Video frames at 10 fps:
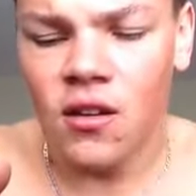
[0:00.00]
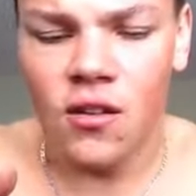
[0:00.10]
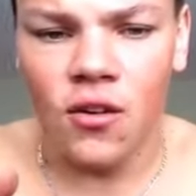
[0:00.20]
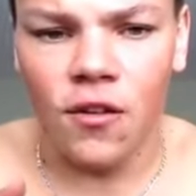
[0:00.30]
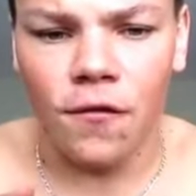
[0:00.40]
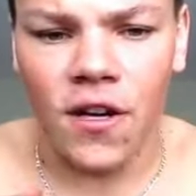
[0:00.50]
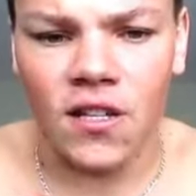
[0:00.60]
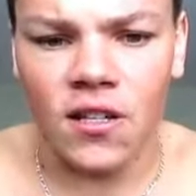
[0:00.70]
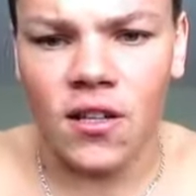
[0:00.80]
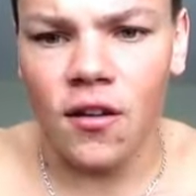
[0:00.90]
the
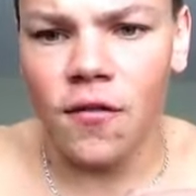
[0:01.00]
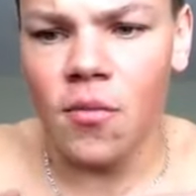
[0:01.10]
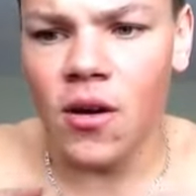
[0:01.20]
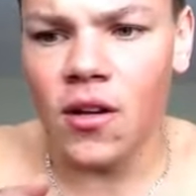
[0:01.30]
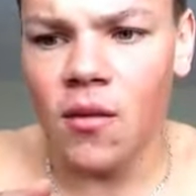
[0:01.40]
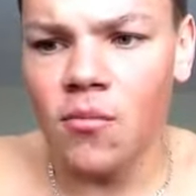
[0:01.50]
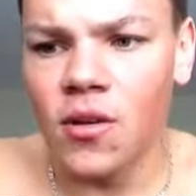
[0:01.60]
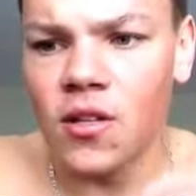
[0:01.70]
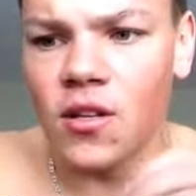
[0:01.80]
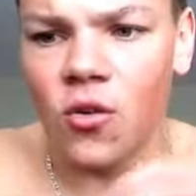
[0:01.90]
fuzzy stuff about
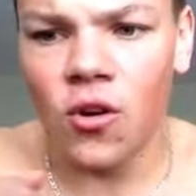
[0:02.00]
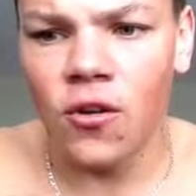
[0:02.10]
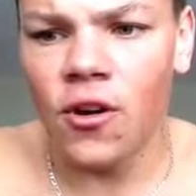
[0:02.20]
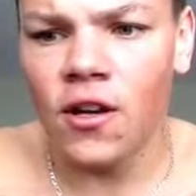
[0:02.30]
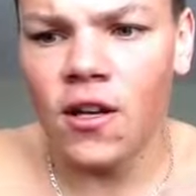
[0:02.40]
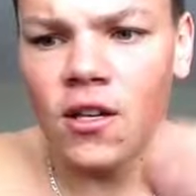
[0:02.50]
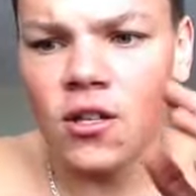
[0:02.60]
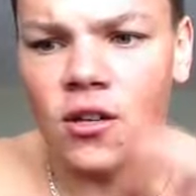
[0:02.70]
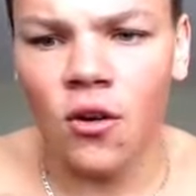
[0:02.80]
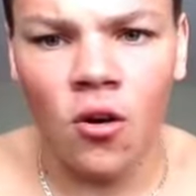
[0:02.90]
numbers and auto
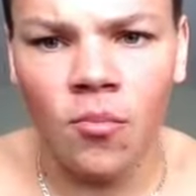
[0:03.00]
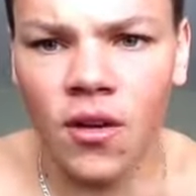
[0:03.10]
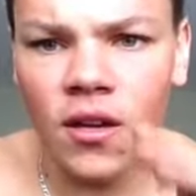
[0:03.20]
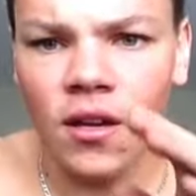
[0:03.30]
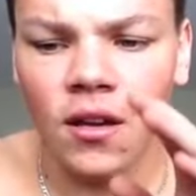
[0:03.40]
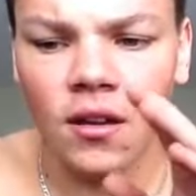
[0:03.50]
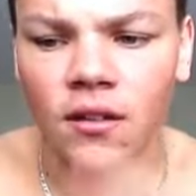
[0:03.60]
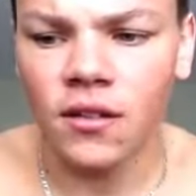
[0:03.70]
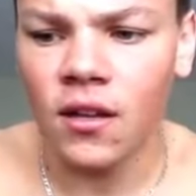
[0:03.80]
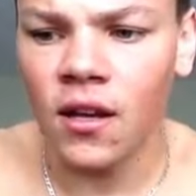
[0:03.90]
regulation, RPE,
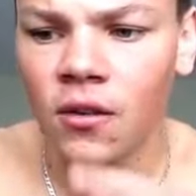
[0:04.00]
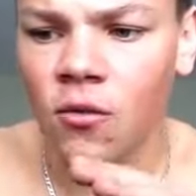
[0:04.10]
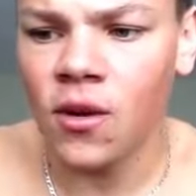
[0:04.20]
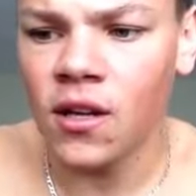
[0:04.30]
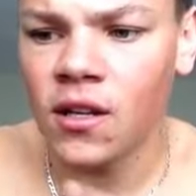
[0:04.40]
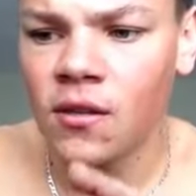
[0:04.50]
like when